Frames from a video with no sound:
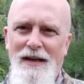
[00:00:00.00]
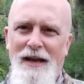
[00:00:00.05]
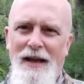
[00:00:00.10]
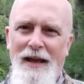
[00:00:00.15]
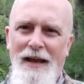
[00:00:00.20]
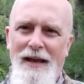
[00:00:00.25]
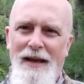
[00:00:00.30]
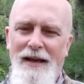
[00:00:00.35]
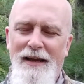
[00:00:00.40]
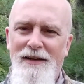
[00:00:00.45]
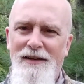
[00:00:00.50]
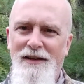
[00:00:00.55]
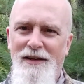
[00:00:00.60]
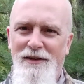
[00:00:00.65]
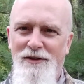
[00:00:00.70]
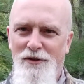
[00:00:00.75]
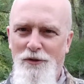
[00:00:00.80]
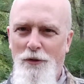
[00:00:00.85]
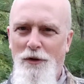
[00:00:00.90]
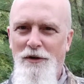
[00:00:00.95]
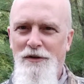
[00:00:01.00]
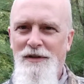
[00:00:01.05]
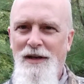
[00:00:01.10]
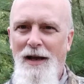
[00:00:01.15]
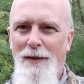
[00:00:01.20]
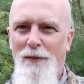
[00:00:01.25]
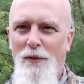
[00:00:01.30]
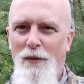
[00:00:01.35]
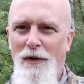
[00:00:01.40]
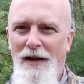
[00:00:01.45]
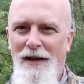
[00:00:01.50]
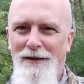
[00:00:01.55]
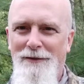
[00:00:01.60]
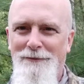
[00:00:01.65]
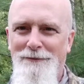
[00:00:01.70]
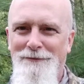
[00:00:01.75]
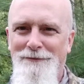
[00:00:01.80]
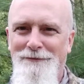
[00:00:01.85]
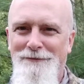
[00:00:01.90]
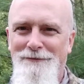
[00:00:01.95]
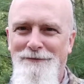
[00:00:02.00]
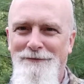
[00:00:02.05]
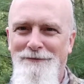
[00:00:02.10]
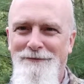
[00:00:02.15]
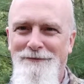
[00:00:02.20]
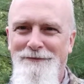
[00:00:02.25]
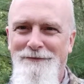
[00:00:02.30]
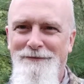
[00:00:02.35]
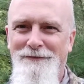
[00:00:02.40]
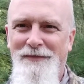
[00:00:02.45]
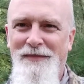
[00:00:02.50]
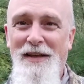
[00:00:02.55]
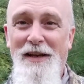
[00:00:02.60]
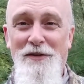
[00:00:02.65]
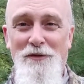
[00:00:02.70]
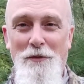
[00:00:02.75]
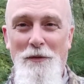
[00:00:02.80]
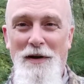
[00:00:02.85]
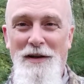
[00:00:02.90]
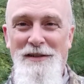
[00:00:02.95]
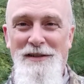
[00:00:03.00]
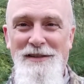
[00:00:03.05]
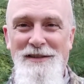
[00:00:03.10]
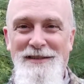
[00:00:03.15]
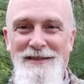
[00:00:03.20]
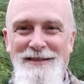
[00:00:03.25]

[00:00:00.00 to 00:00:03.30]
and enjoy your time away. Thanks for watching.